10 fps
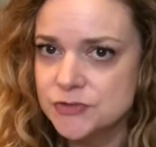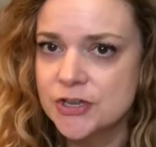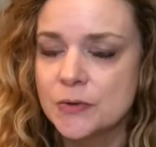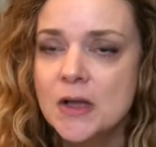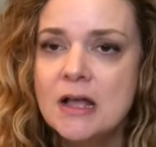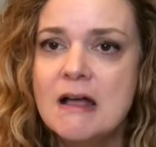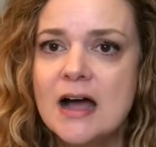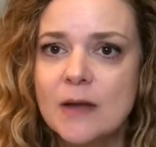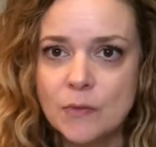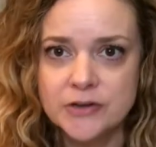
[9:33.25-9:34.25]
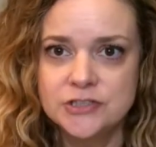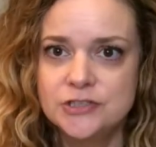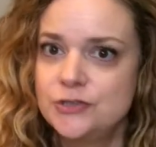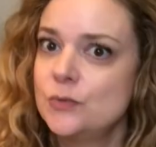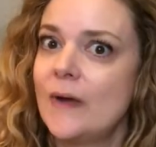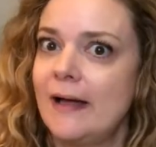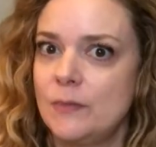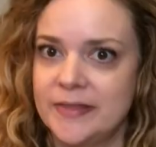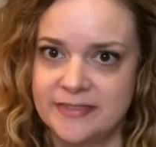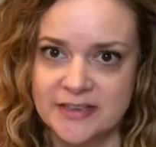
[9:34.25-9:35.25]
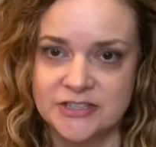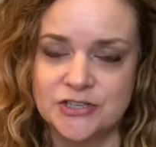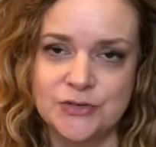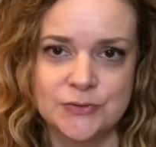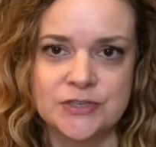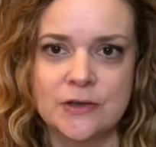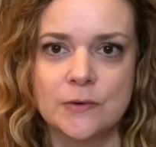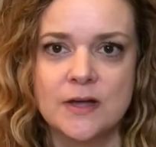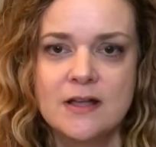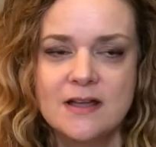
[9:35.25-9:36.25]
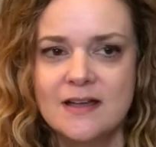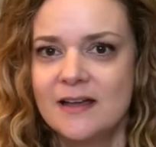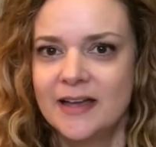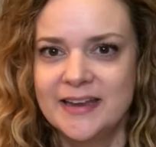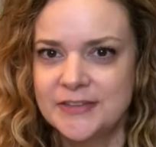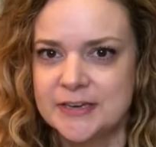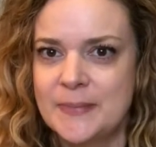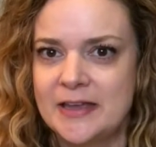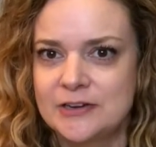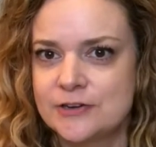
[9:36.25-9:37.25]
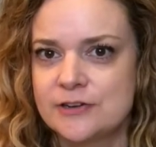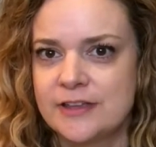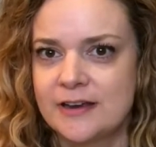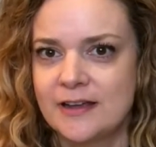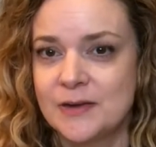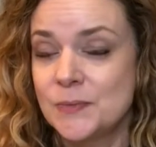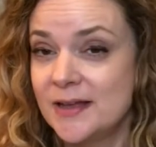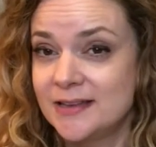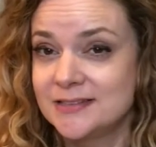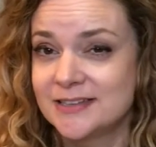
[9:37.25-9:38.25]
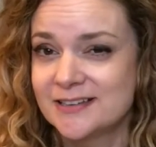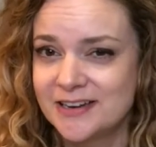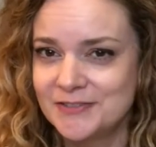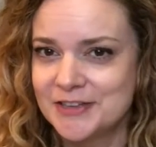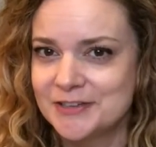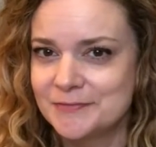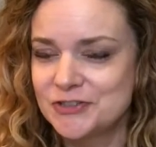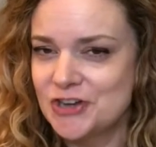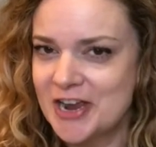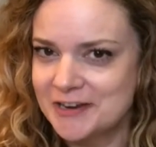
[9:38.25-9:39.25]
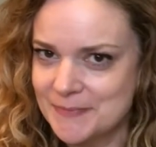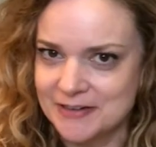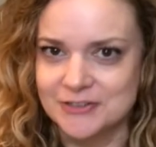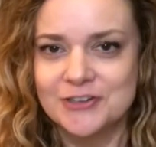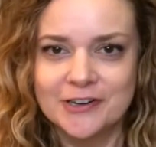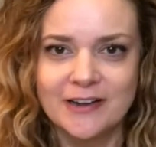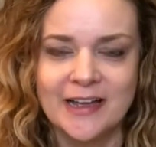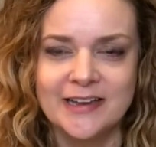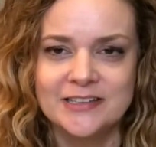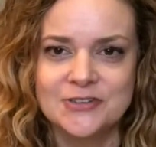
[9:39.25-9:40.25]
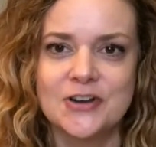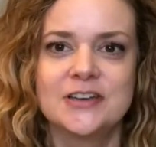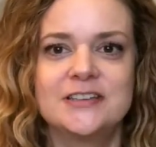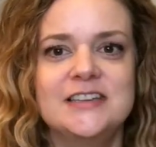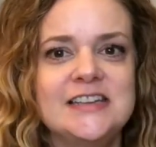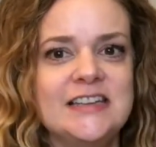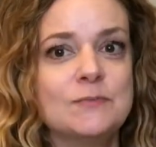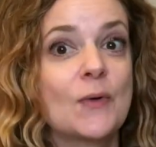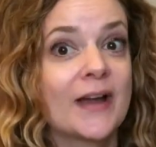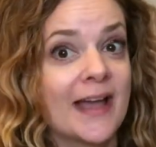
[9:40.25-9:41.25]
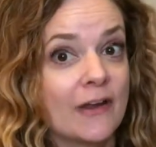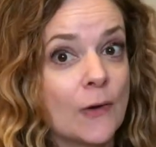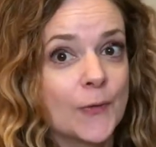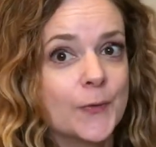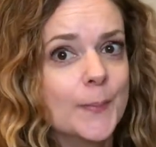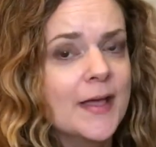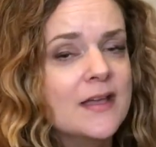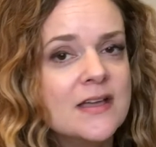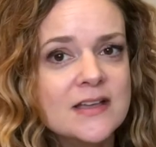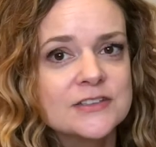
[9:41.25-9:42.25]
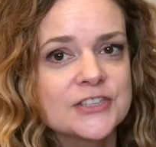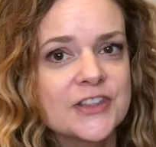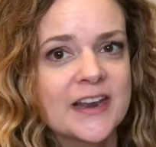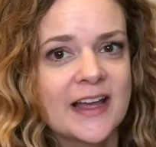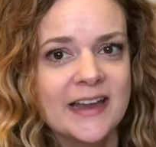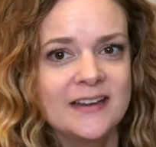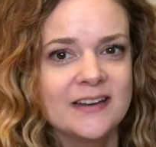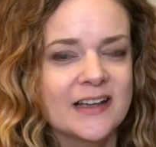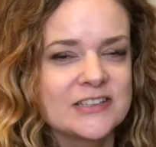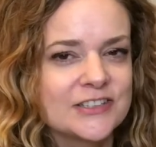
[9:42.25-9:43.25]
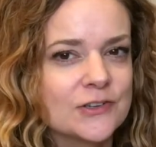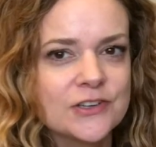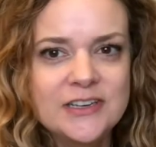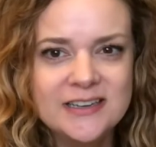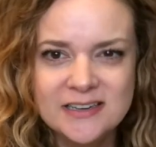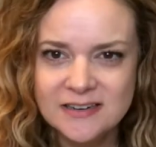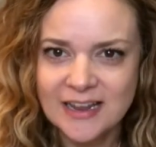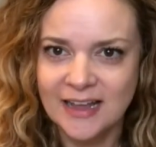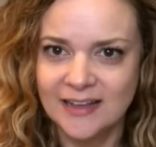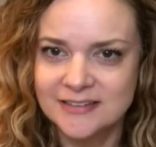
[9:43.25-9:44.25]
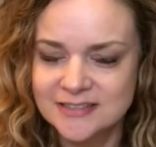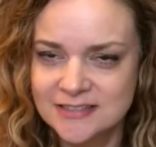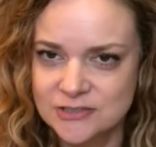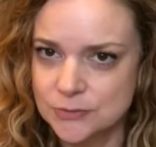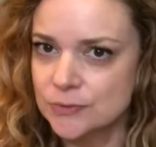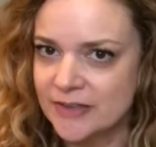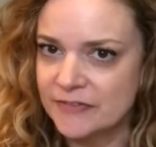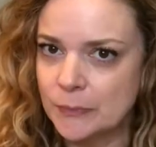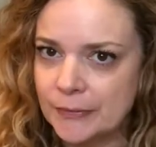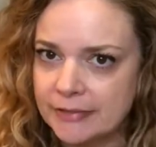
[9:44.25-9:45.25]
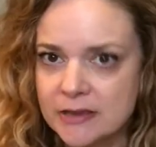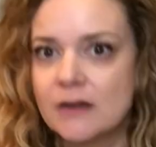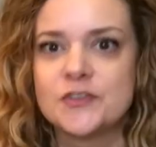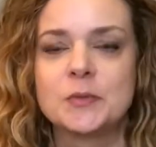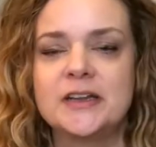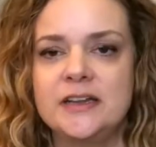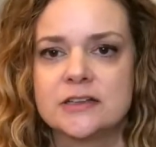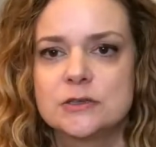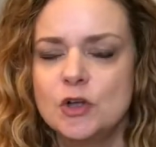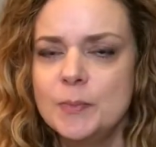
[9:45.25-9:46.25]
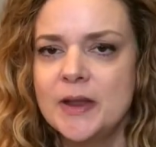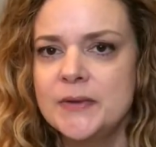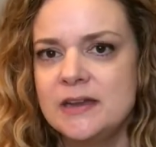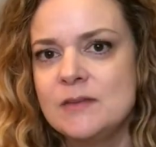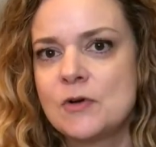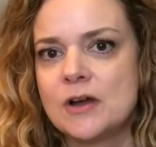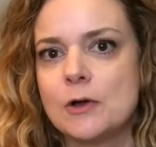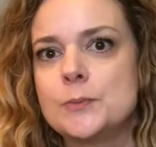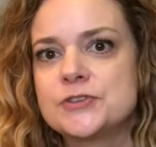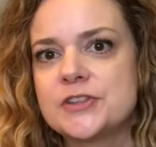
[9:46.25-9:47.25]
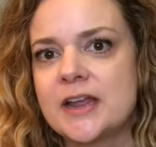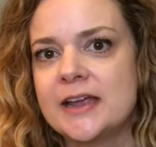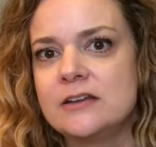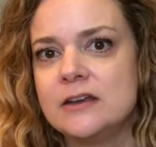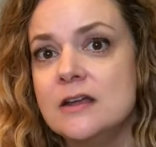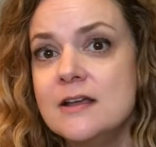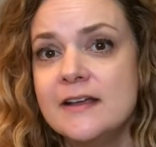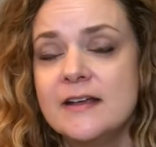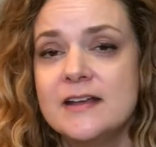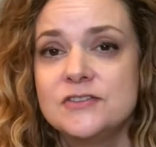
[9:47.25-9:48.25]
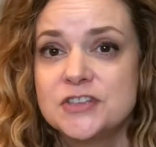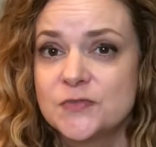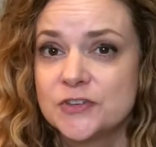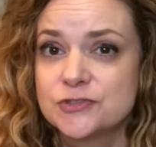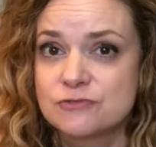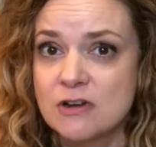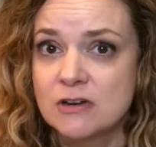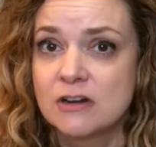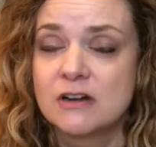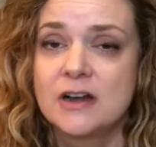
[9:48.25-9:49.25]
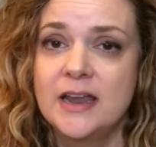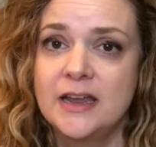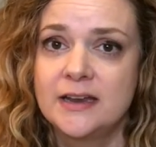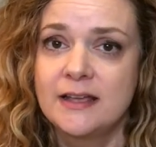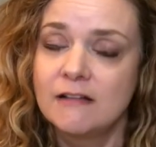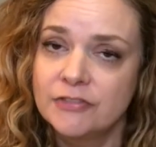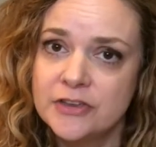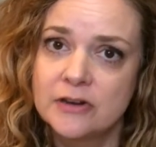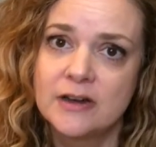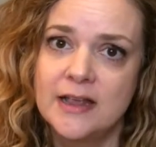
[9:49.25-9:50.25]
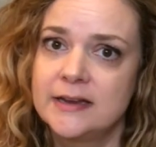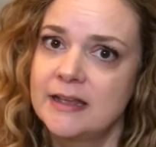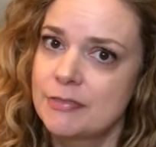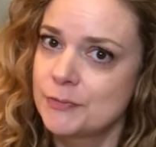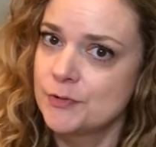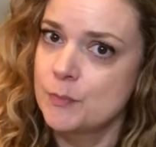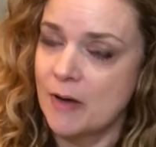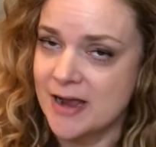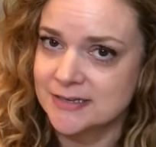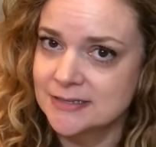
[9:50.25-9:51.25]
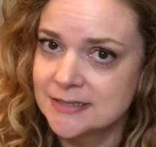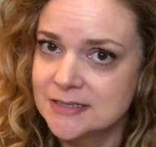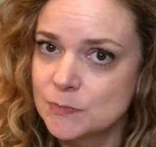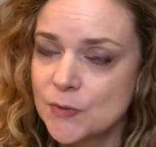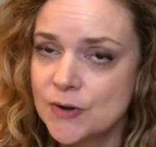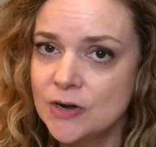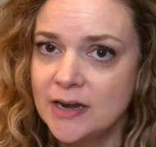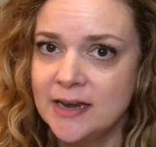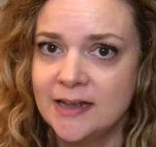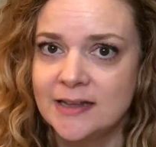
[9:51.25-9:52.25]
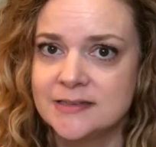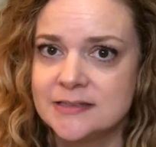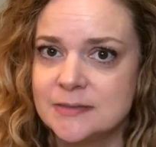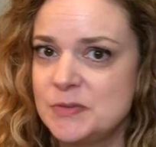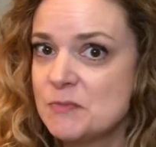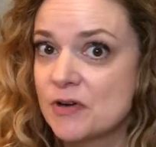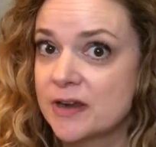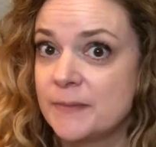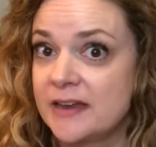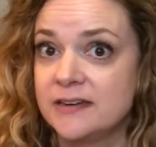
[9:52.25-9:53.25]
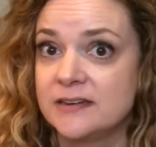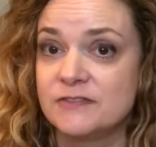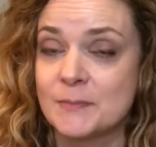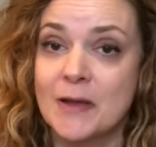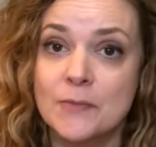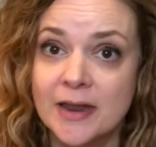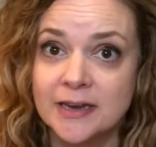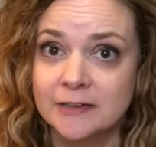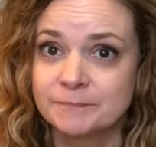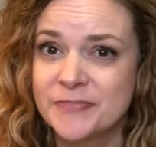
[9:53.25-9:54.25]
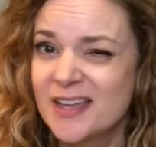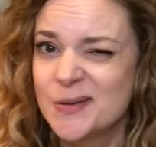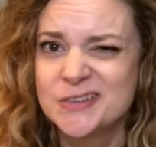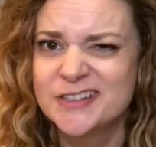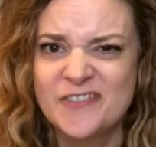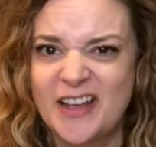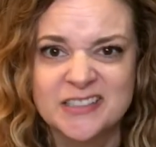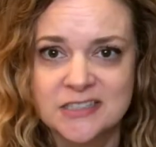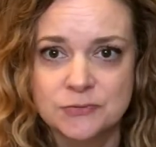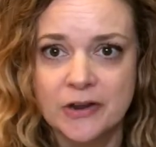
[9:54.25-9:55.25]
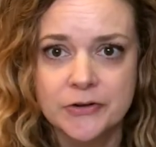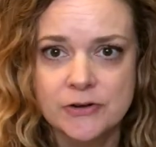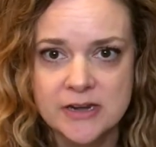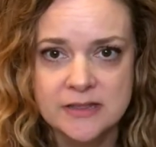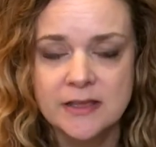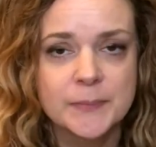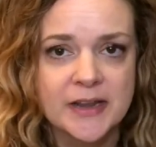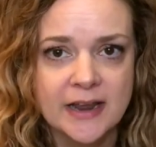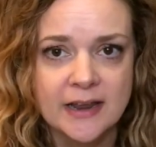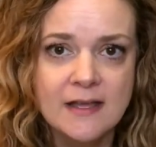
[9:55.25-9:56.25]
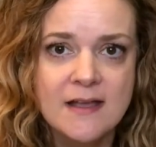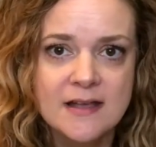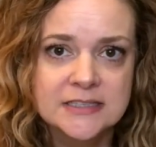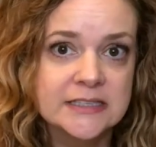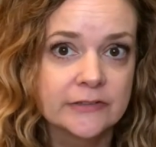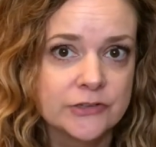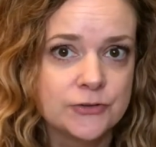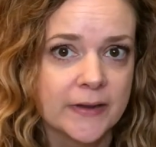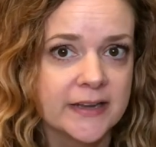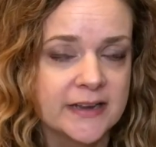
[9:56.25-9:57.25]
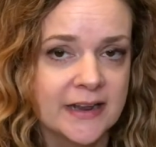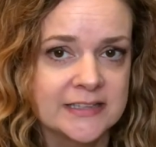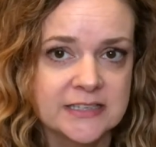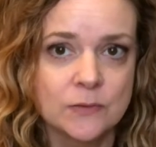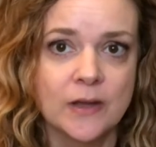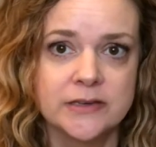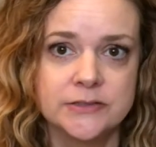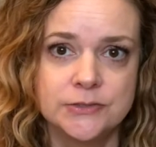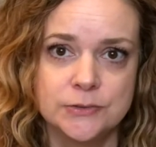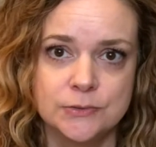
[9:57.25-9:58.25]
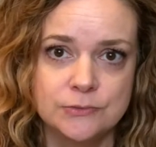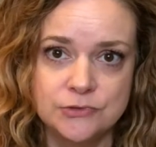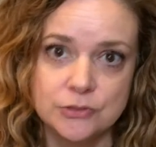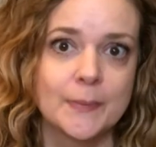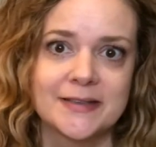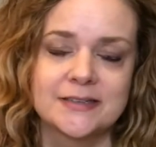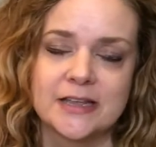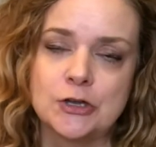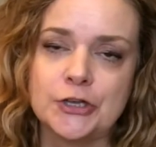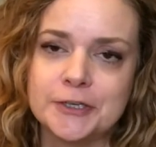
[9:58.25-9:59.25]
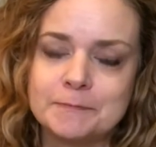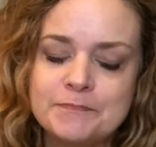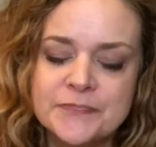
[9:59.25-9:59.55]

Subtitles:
So I wanted to do well with this too. So again, the competitor that I was, the kind of the shy competitor, I started eating more at home, so that I still couldn't eat at school. I felt really uncomfortable eating at school, but I would eat more at home so that I could just feel stronger and healthier and get through practices more and be more competitive in my running. I wasn't the fastest runner or anything, but I still enjoyed it, and I still wanted to do the best I could.